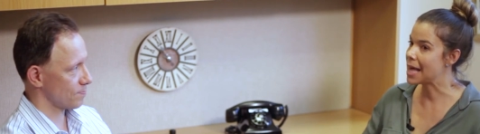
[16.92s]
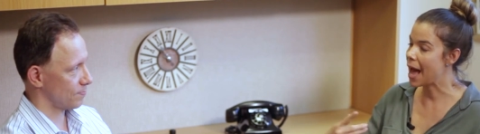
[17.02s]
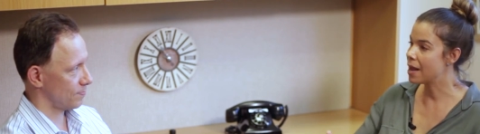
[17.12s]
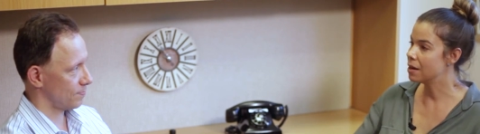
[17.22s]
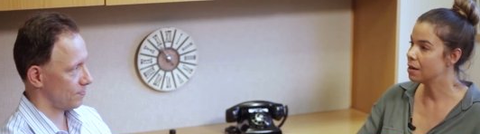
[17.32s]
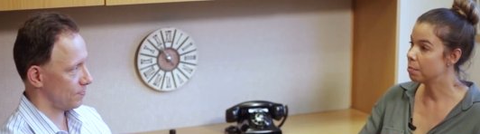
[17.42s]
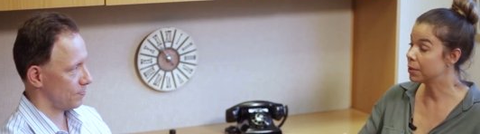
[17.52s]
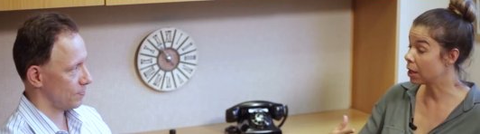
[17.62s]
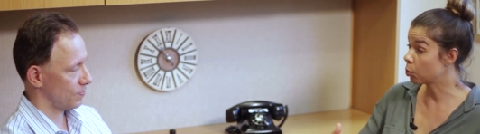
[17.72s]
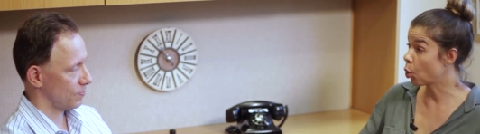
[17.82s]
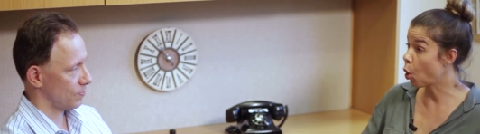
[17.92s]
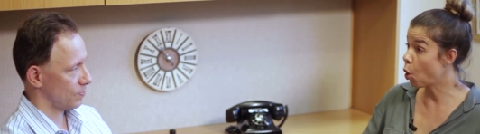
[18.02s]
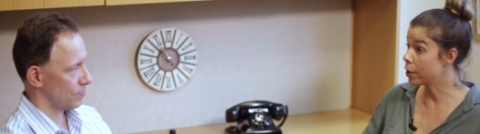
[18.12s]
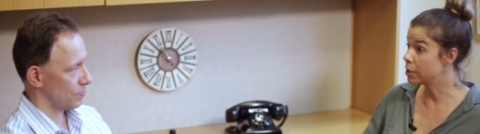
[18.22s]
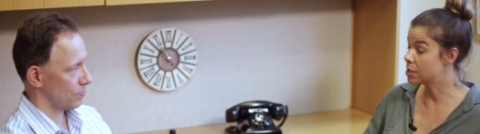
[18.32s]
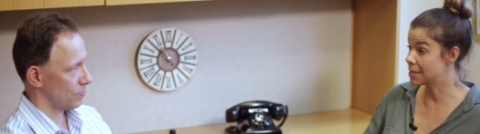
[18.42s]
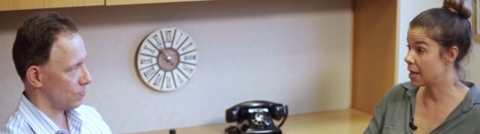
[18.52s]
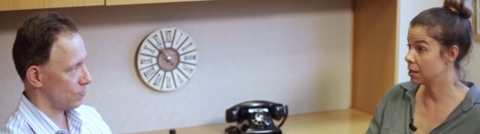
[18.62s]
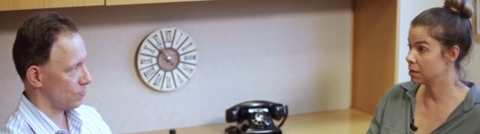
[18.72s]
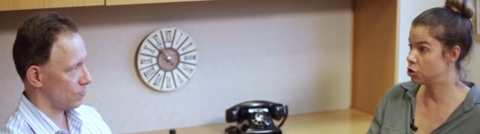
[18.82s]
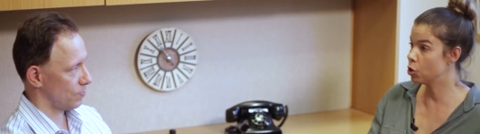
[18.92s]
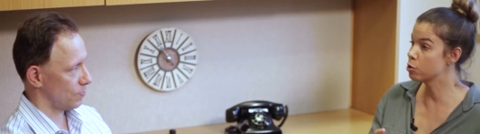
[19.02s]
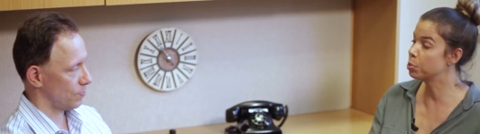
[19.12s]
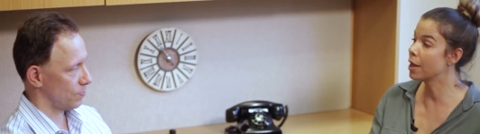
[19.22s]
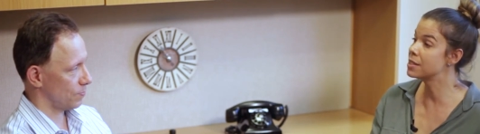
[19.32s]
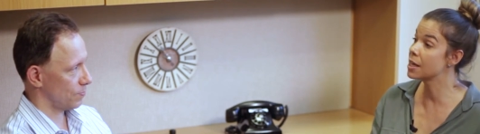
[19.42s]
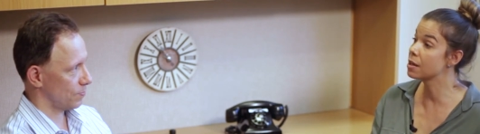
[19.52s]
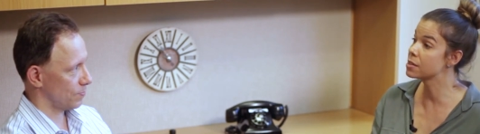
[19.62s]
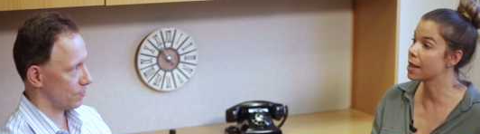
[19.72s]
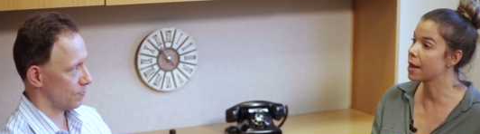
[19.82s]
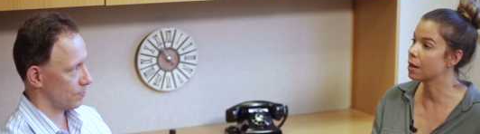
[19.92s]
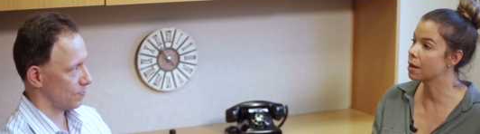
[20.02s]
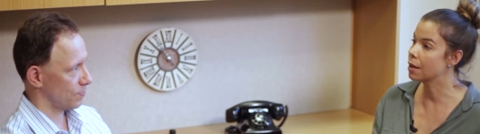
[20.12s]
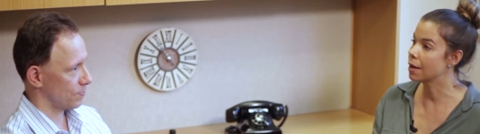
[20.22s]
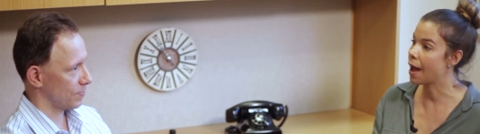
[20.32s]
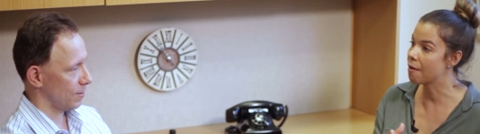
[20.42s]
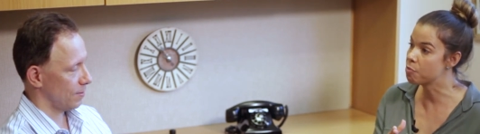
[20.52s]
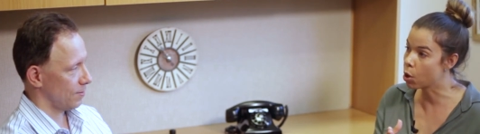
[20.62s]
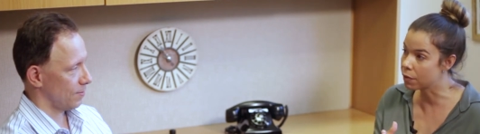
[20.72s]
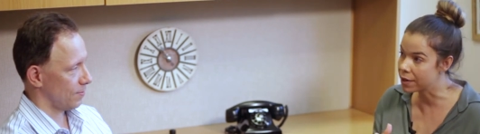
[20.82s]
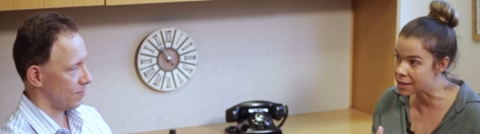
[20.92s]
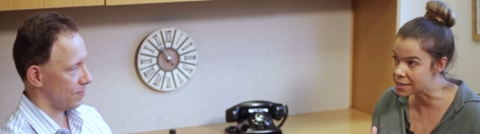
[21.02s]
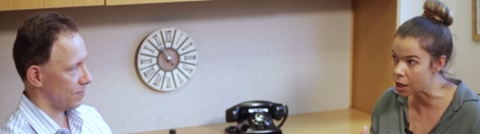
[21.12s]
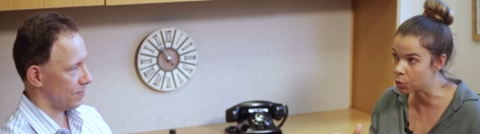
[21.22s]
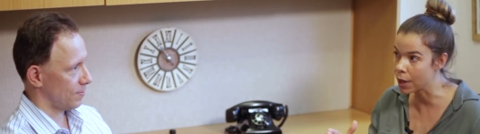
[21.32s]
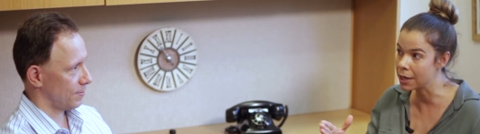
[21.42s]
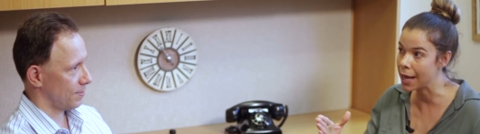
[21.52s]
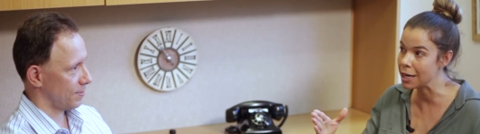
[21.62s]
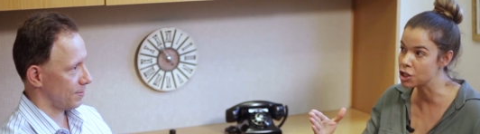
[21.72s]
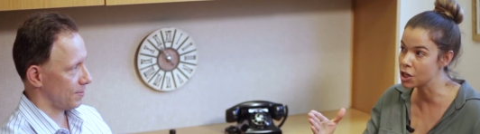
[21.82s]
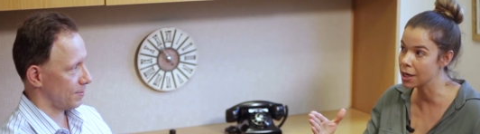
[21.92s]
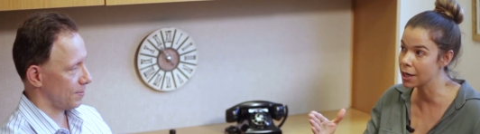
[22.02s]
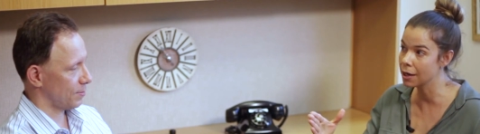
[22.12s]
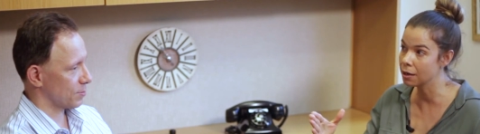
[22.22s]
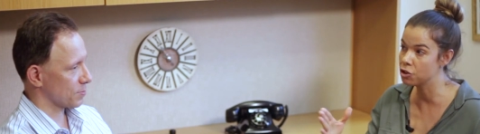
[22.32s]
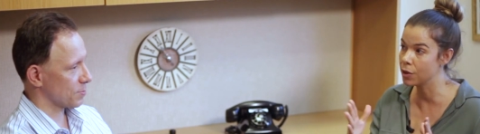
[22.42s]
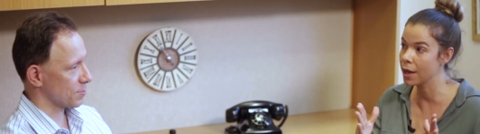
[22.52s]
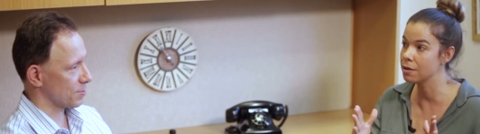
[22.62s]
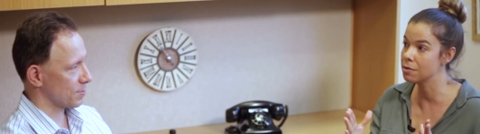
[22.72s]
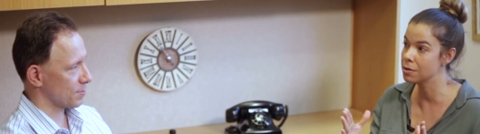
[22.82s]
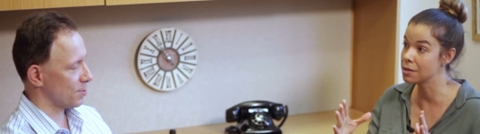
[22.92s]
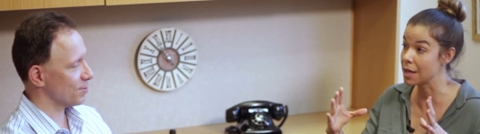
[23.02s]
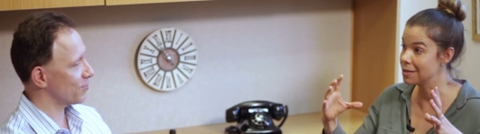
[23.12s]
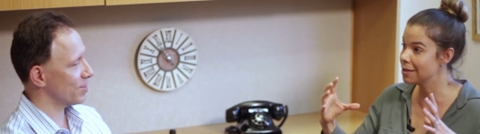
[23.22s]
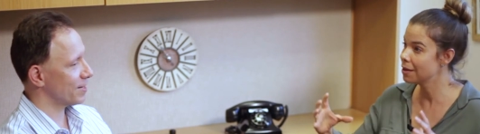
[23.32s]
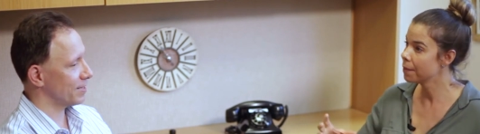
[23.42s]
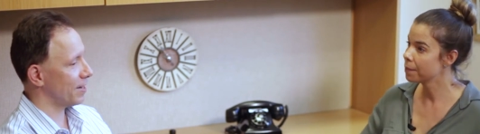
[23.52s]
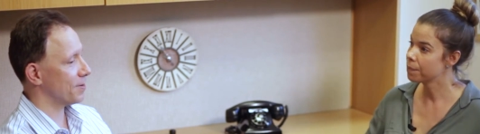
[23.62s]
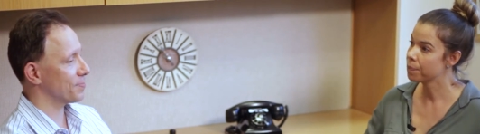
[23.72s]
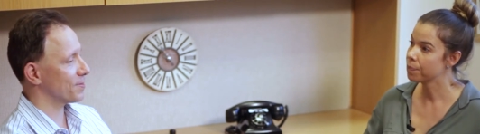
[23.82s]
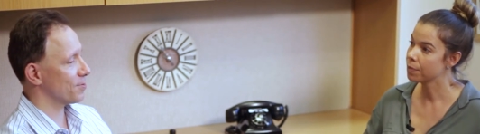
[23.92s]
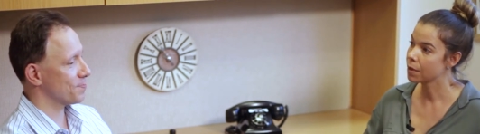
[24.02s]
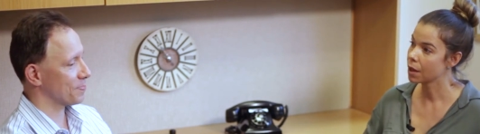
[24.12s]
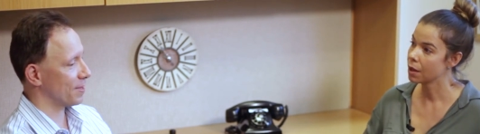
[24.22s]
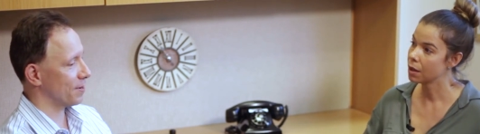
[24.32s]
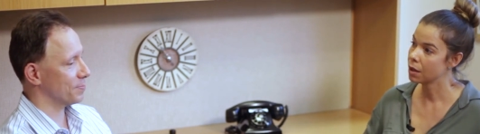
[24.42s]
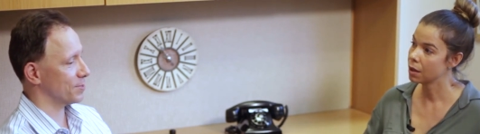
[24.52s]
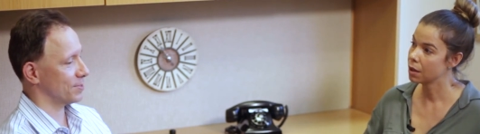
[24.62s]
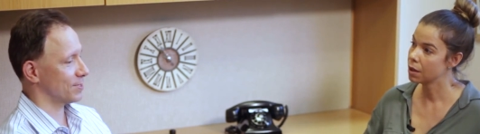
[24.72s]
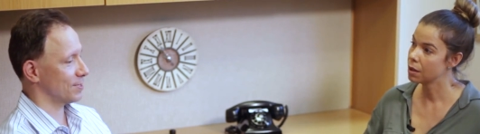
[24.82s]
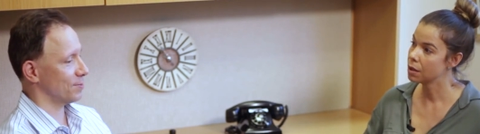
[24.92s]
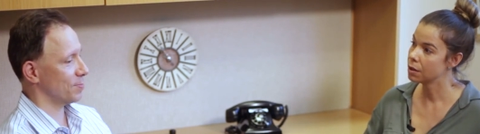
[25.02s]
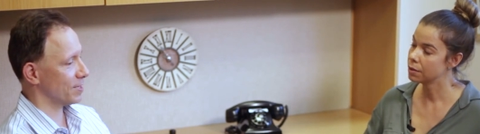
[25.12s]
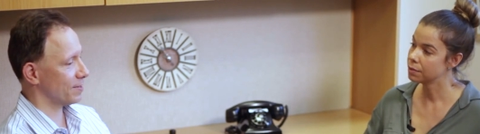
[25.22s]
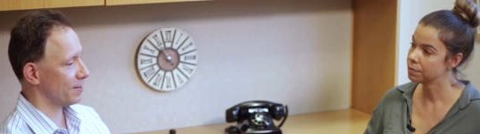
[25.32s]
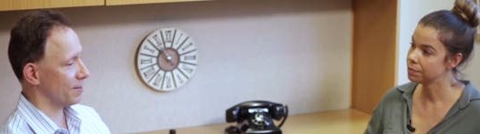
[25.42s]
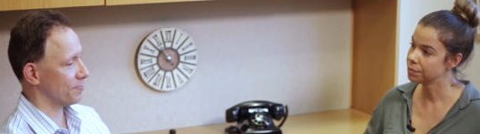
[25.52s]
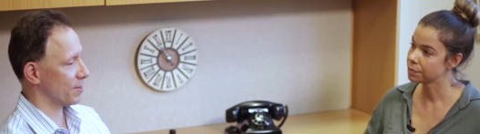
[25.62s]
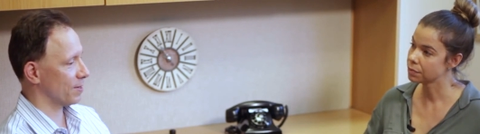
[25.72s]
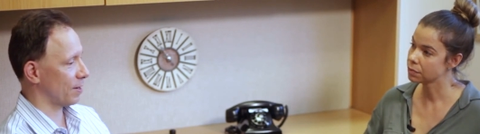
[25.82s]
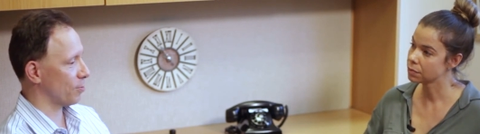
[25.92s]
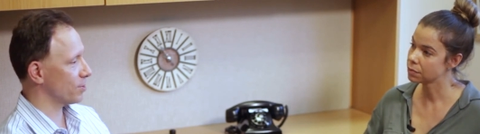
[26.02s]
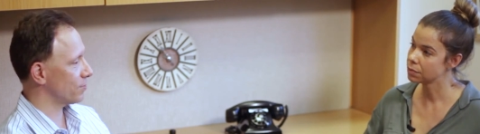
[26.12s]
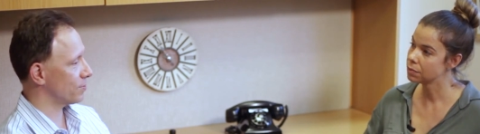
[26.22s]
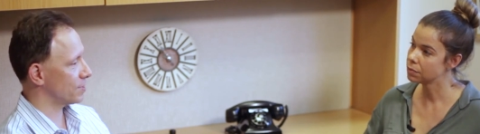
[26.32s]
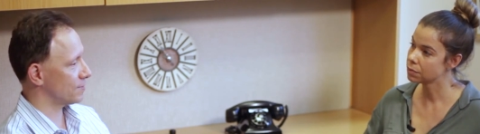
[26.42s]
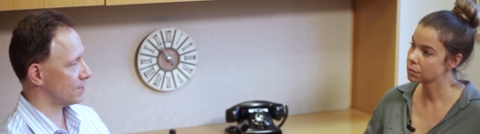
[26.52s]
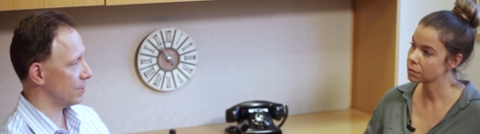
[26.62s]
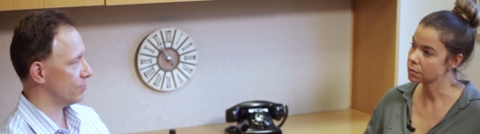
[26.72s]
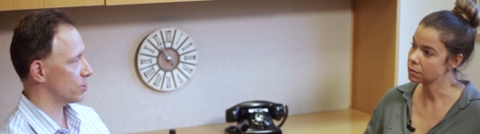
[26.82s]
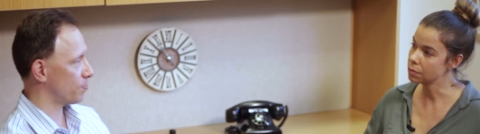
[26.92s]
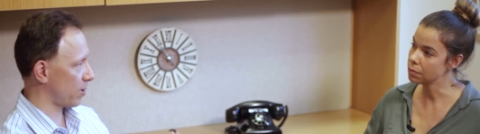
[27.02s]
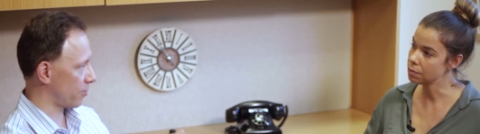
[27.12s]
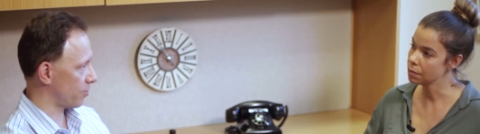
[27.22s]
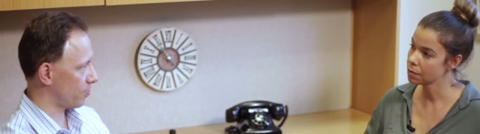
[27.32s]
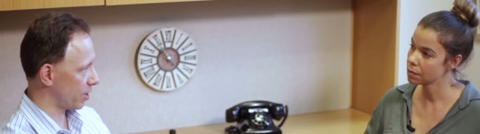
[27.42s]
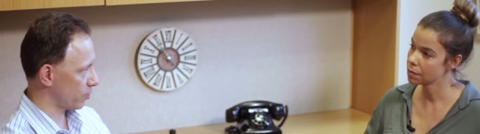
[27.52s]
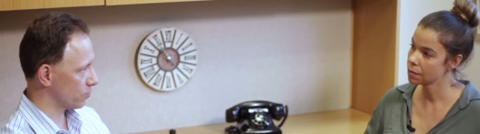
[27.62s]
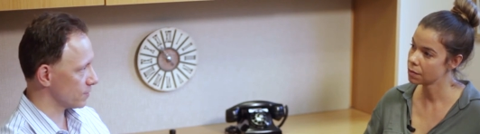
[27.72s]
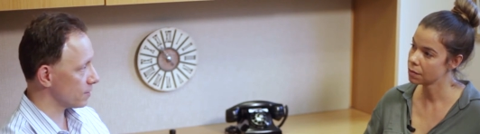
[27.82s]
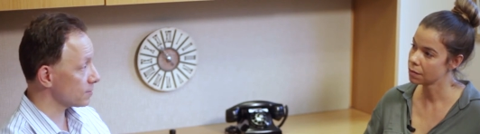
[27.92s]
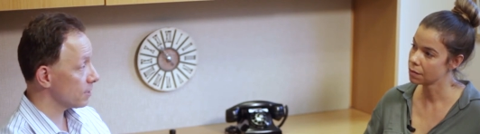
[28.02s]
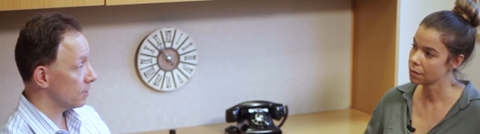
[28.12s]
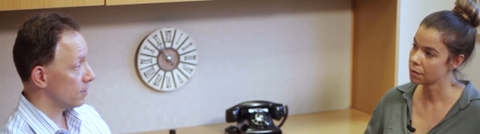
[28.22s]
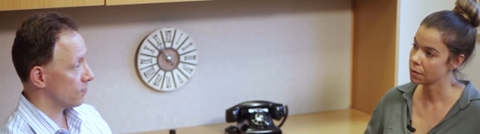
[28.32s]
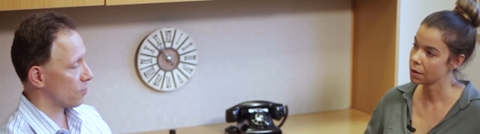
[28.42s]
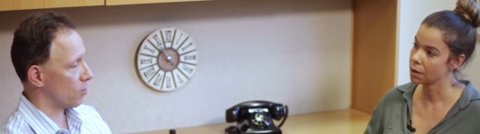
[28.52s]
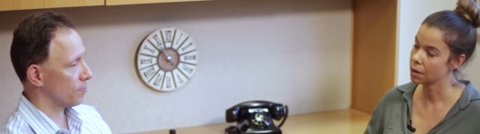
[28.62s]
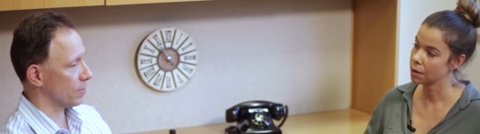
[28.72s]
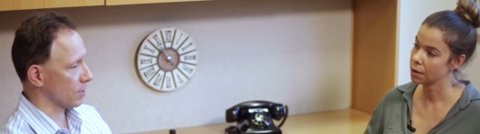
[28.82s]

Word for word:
Speaker 1: that play a role? And does that do those blood cells like have more of an accelerated aging? Do they?
Speaker 2: Not really. Yeah. So um, just to be clear, I want to distinguish parabiosis from